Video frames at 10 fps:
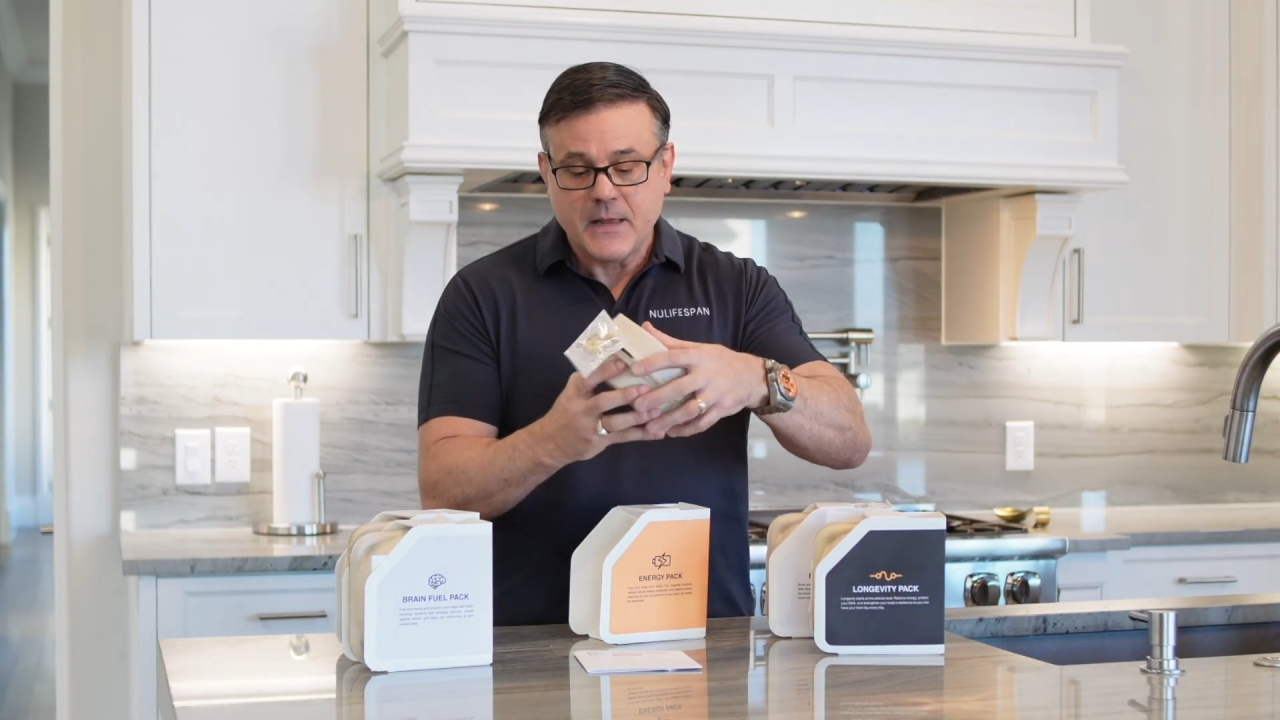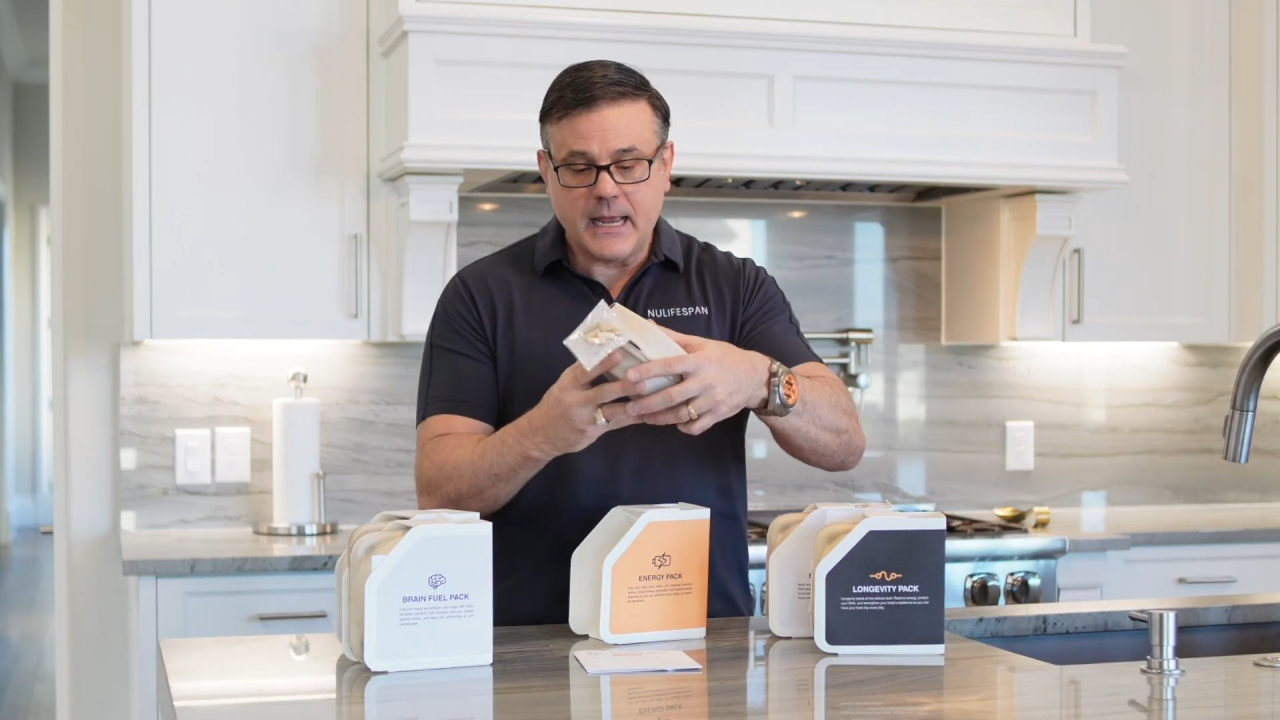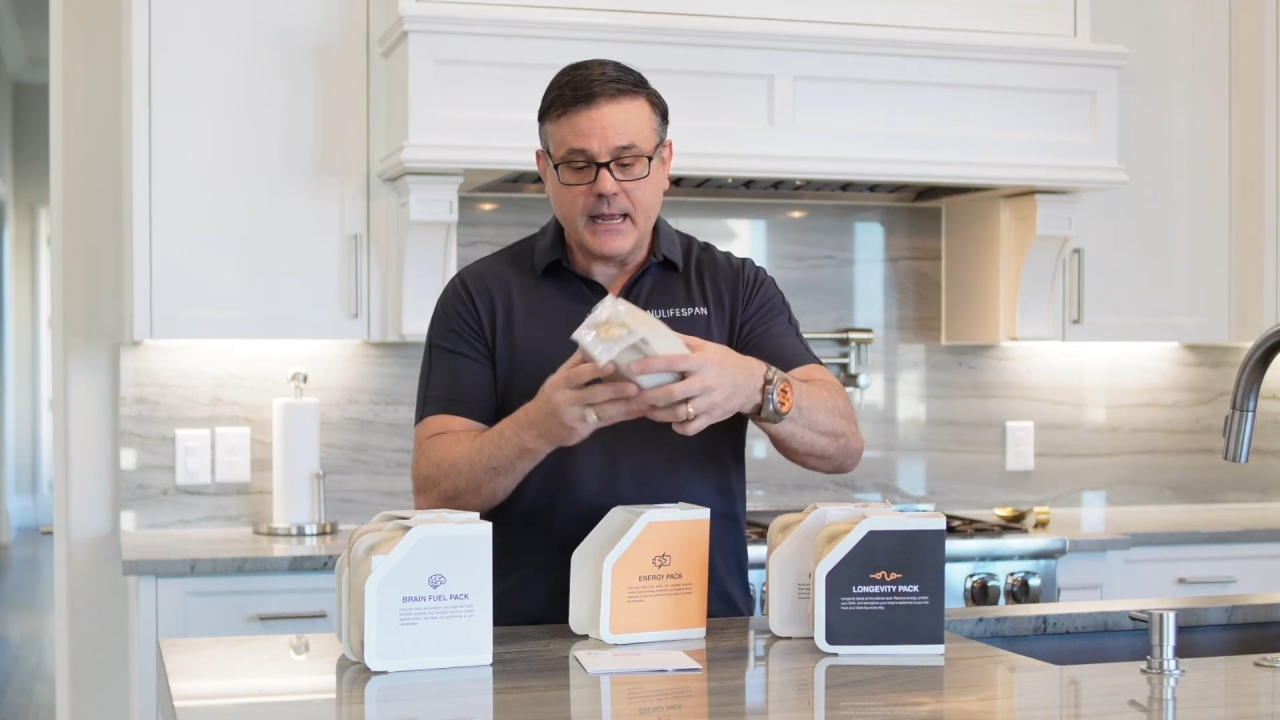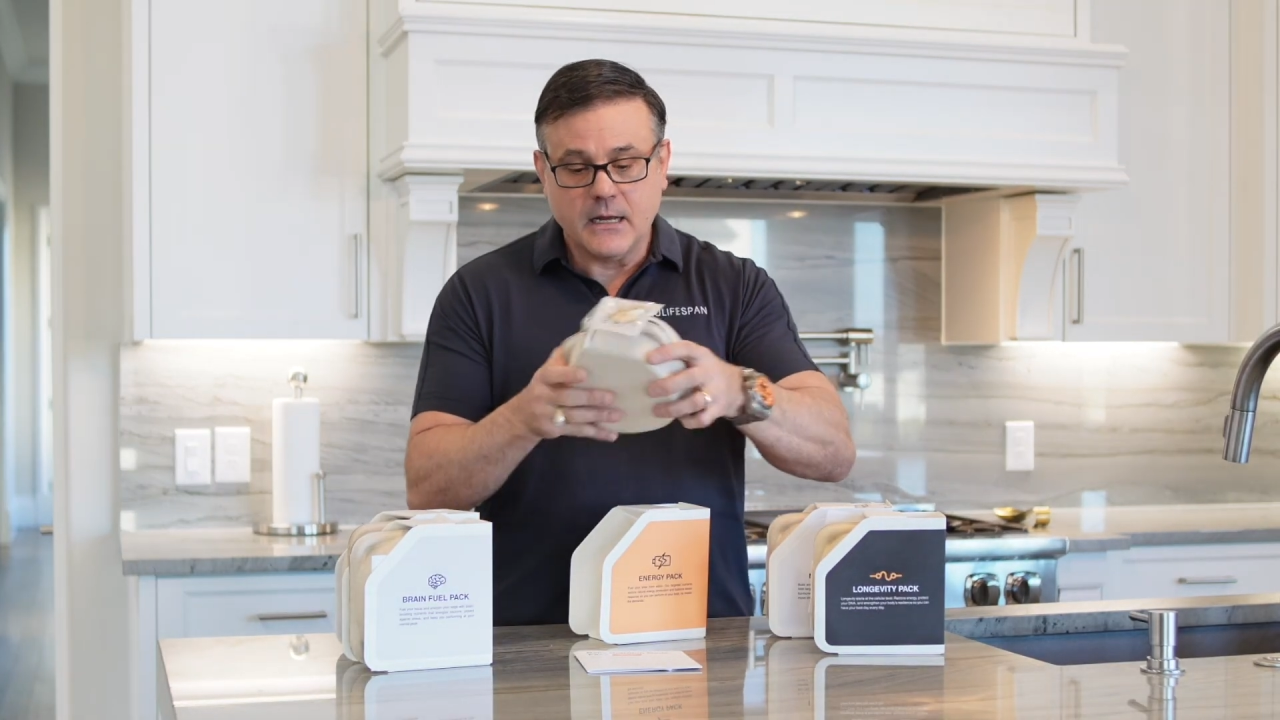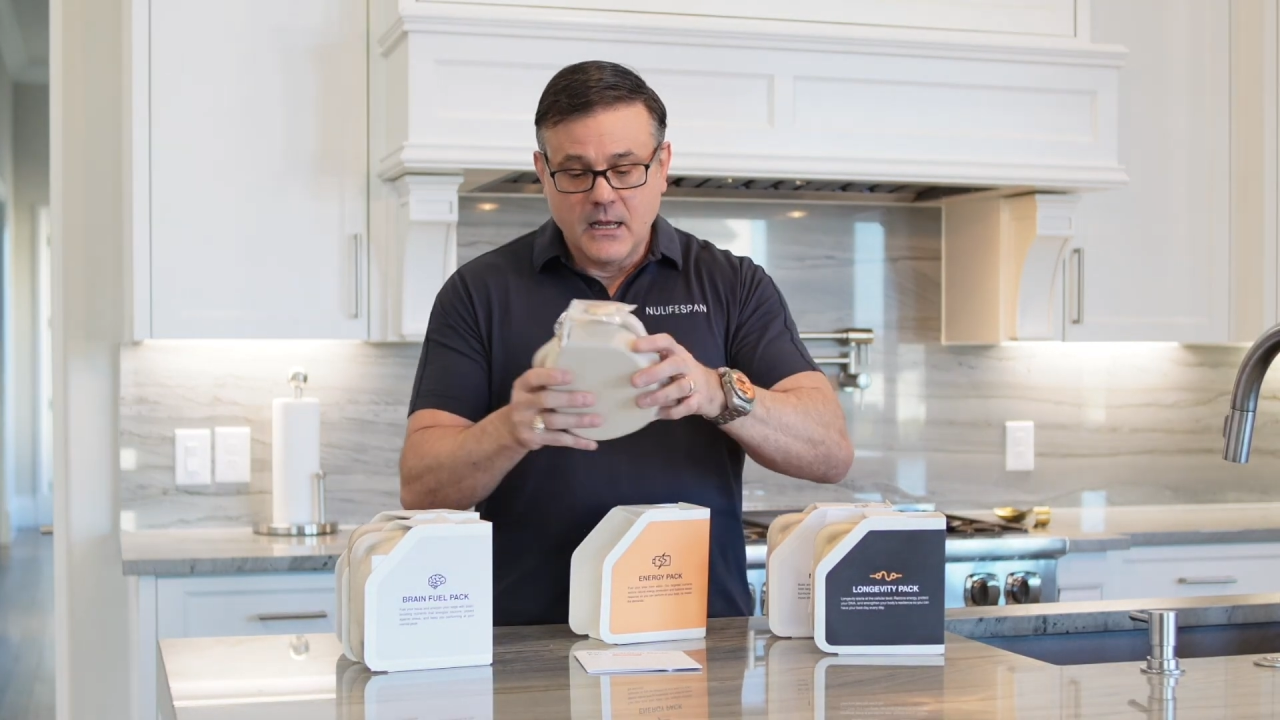
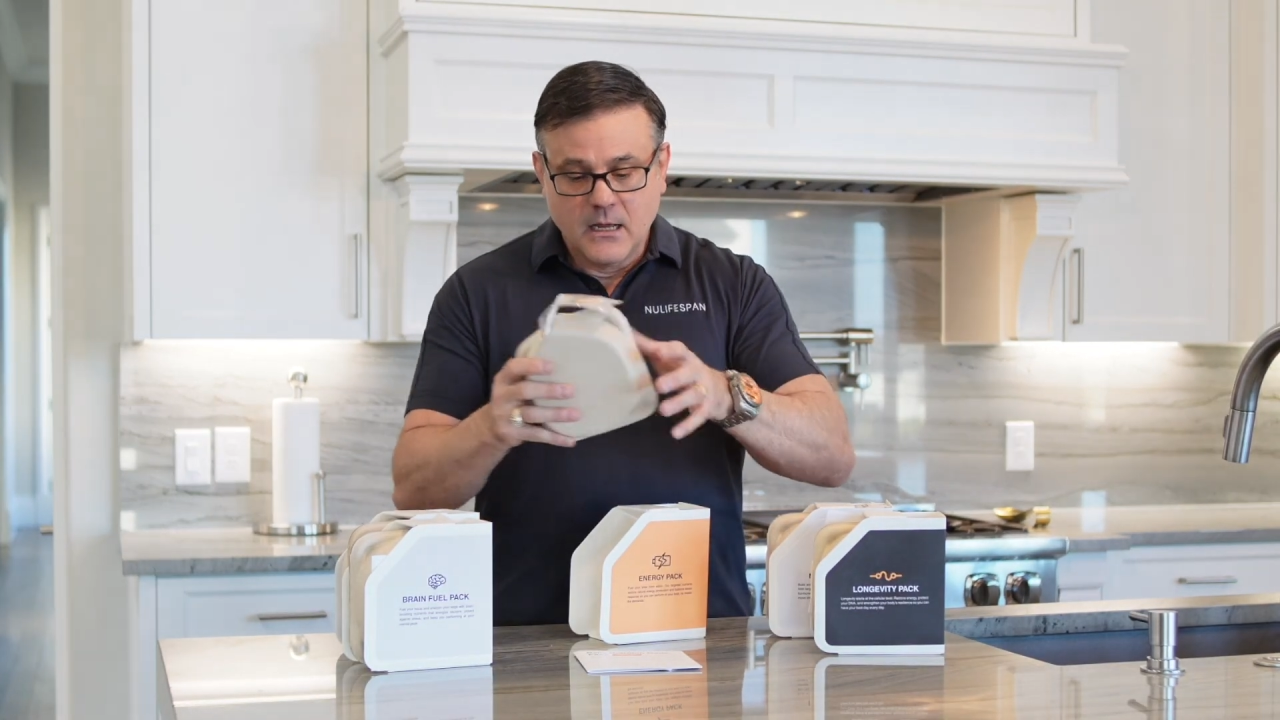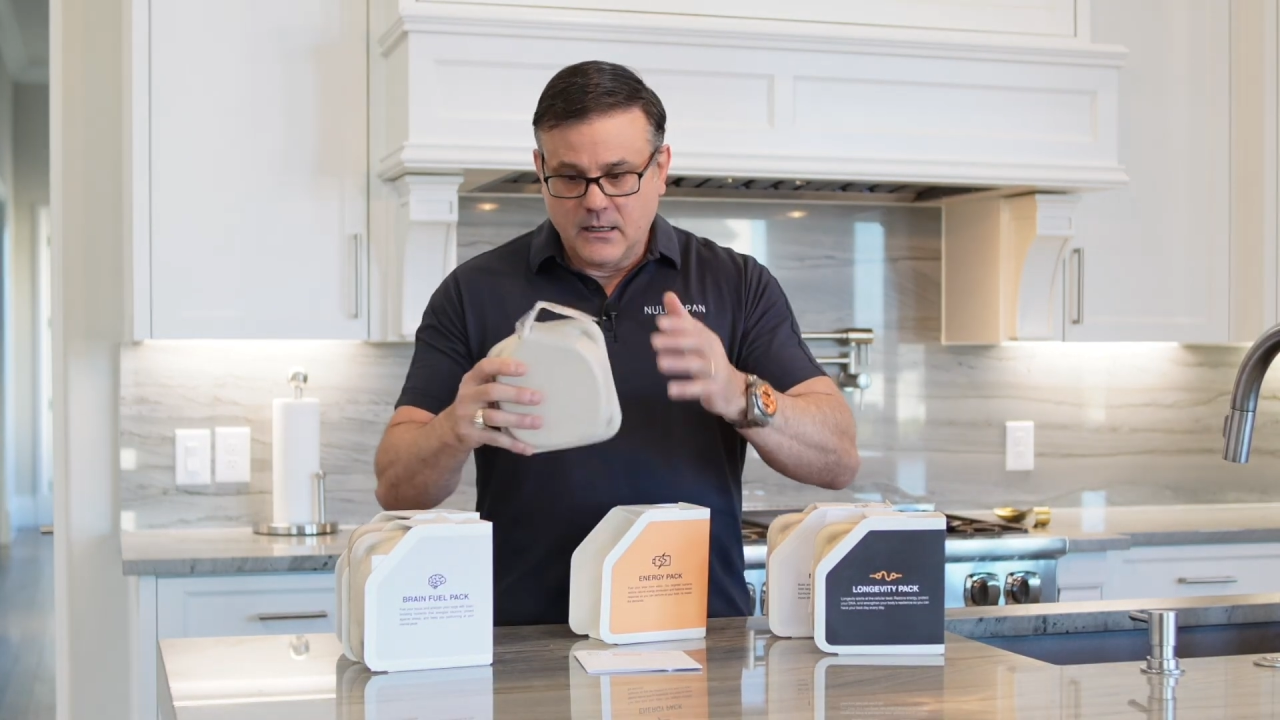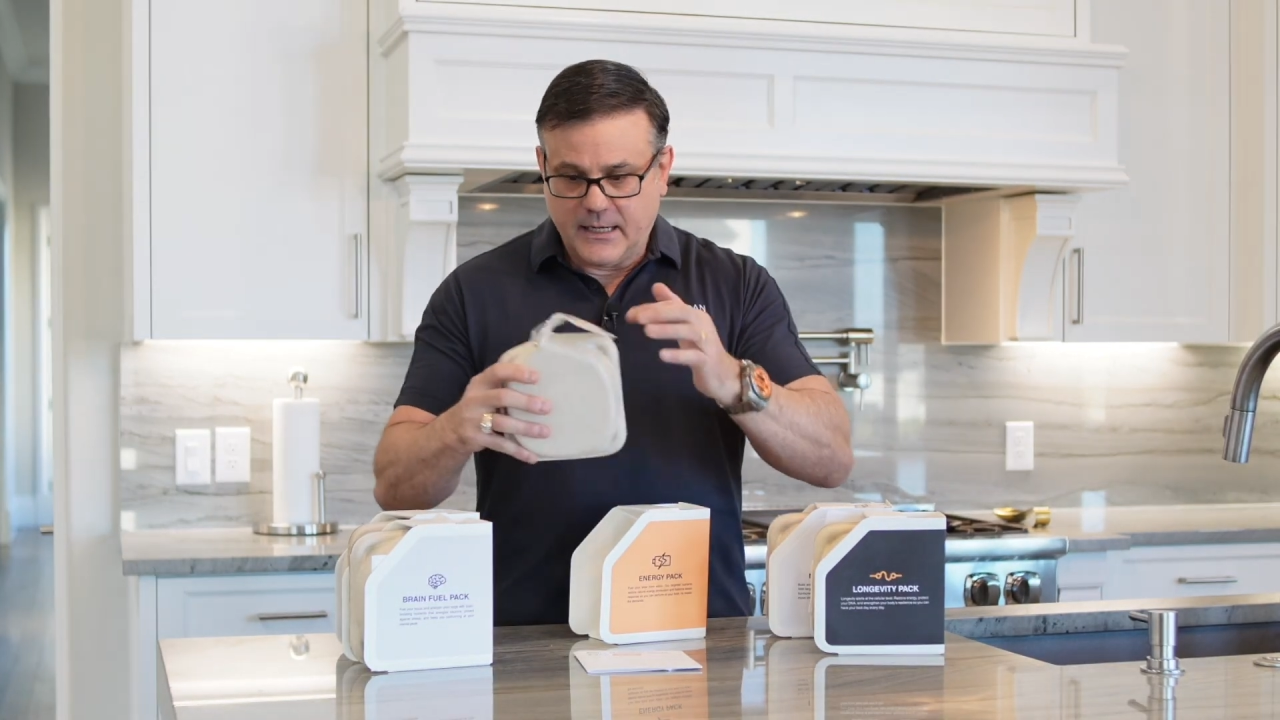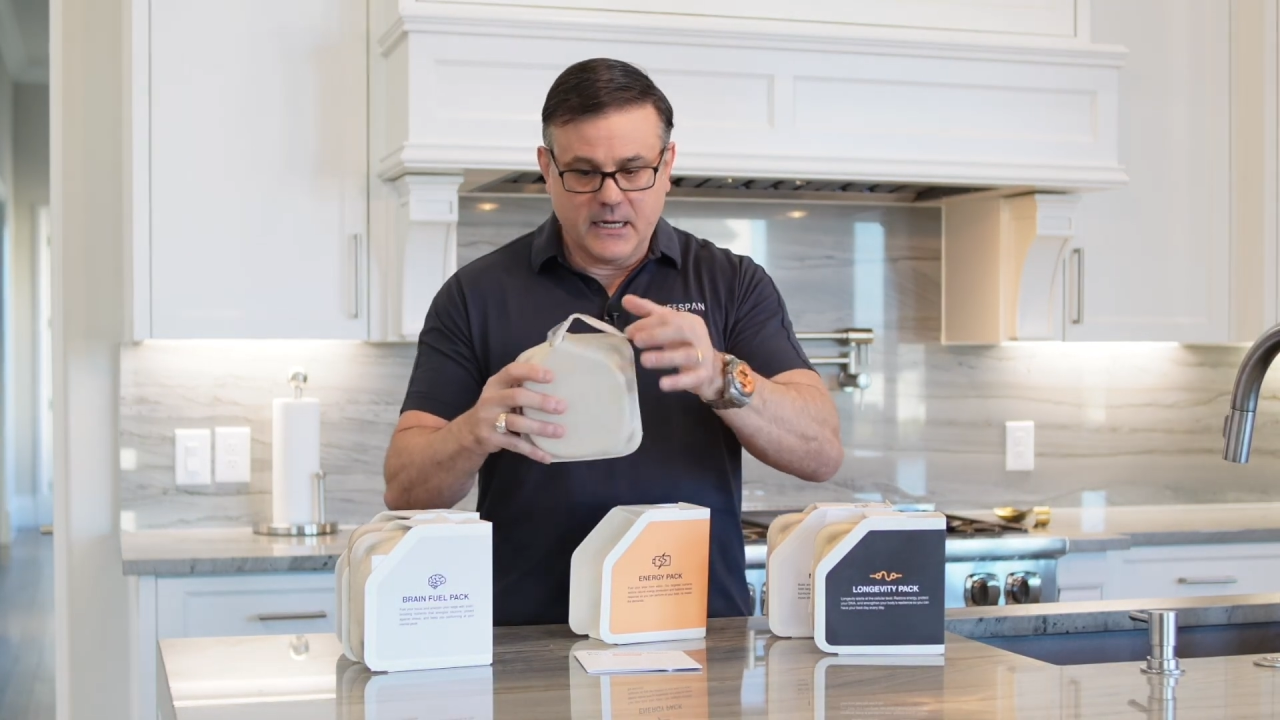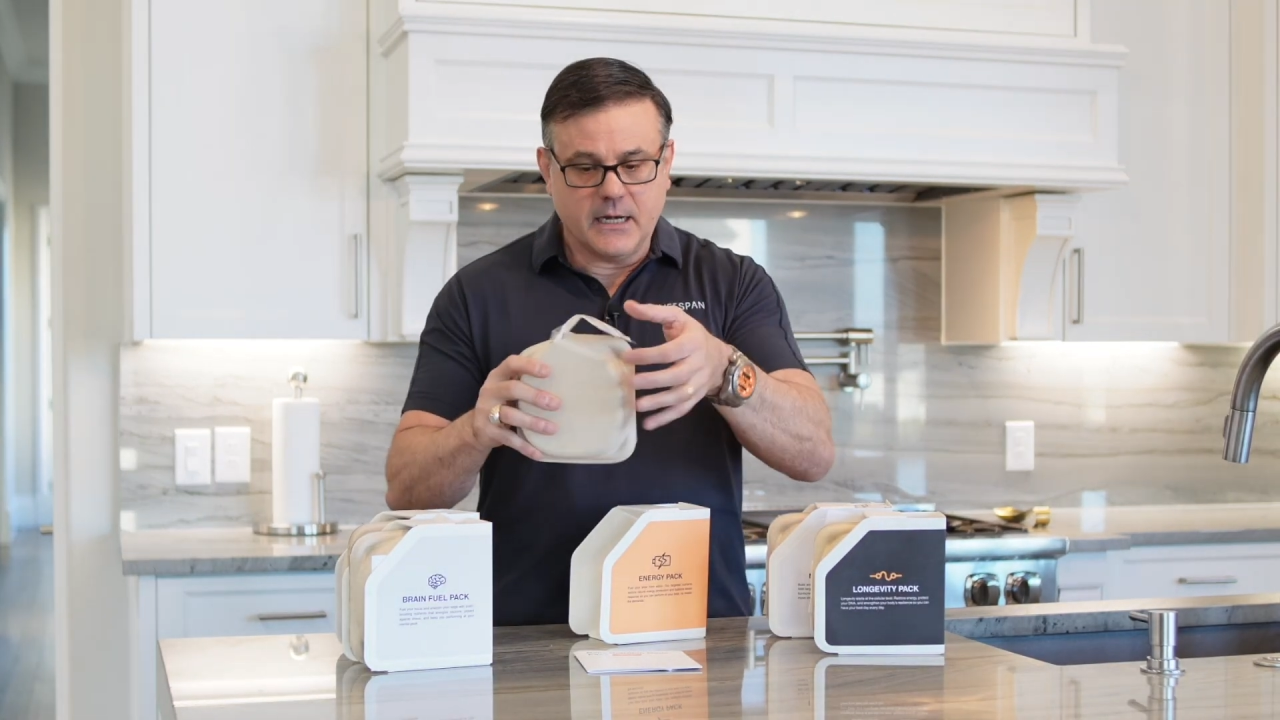And again,